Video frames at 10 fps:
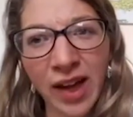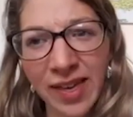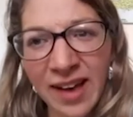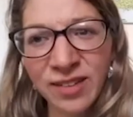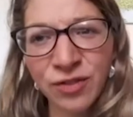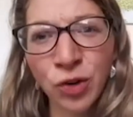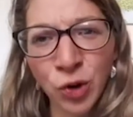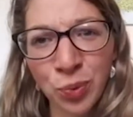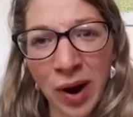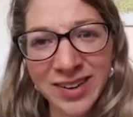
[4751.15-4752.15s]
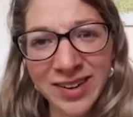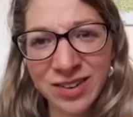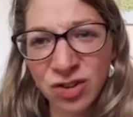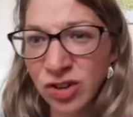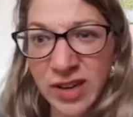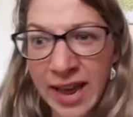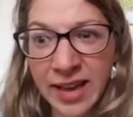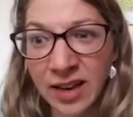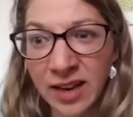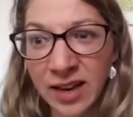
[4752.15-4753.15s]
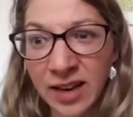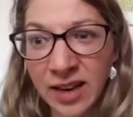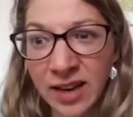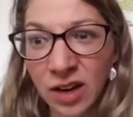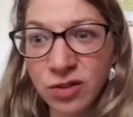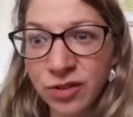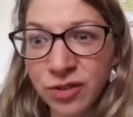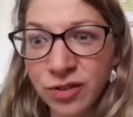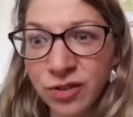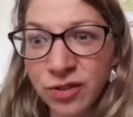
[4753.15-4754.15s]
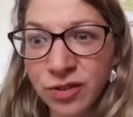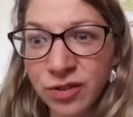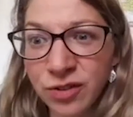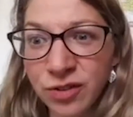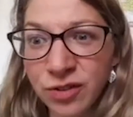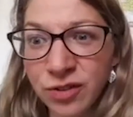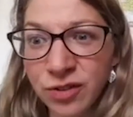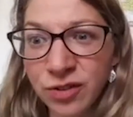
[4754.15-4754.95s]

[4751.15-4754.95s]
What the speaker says: like that's fall practice, just taking loads of falls.